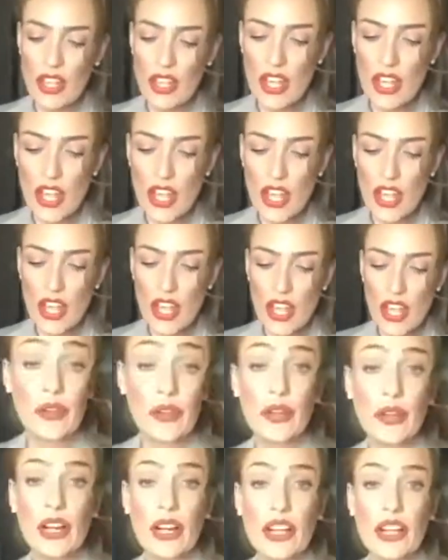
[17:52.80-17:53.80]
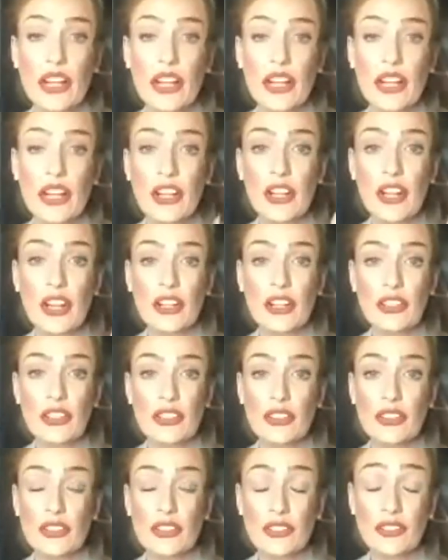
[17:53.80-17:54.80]
So
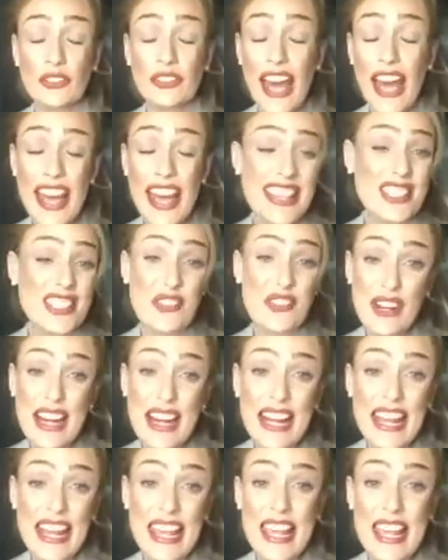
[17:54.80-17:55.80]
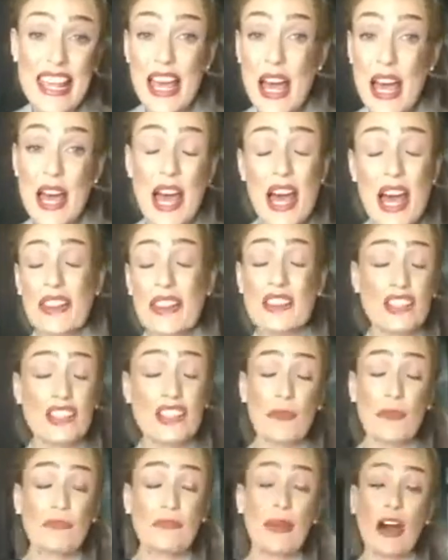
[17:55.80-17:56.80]
that is really the
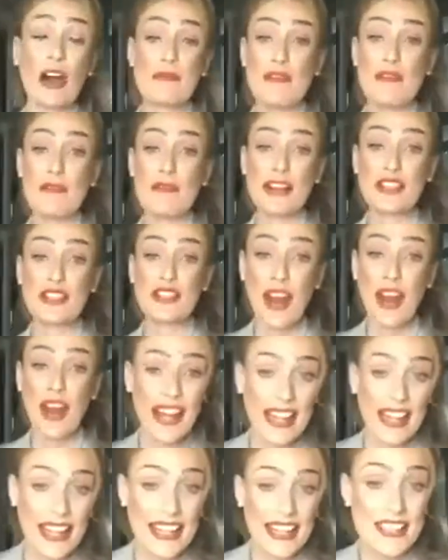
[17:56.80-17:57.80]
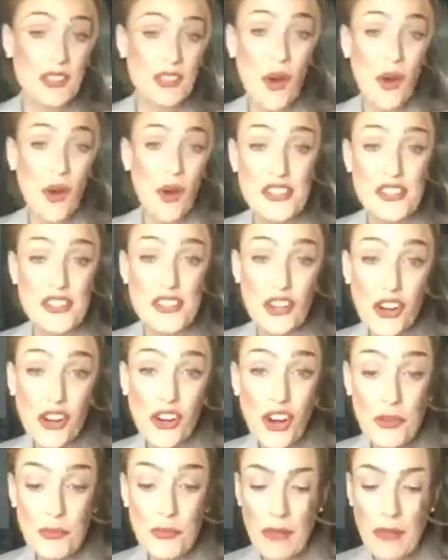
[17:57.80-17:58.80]
top and bottom of my training. It's quite
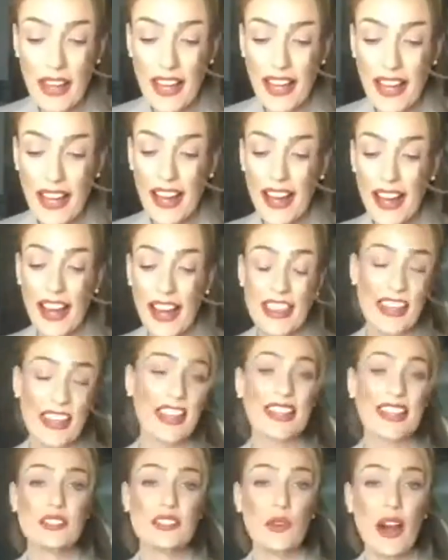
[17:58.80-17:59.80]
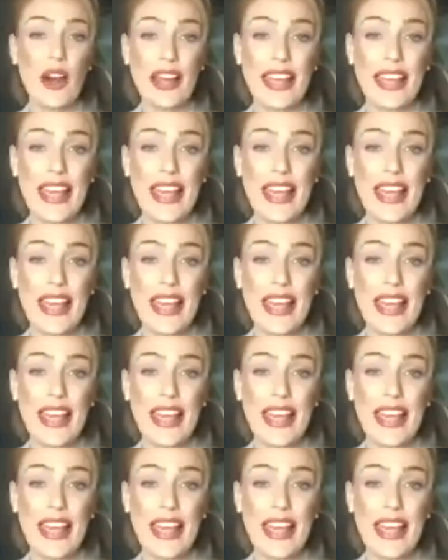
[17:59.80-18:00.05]
short, but I think it's quite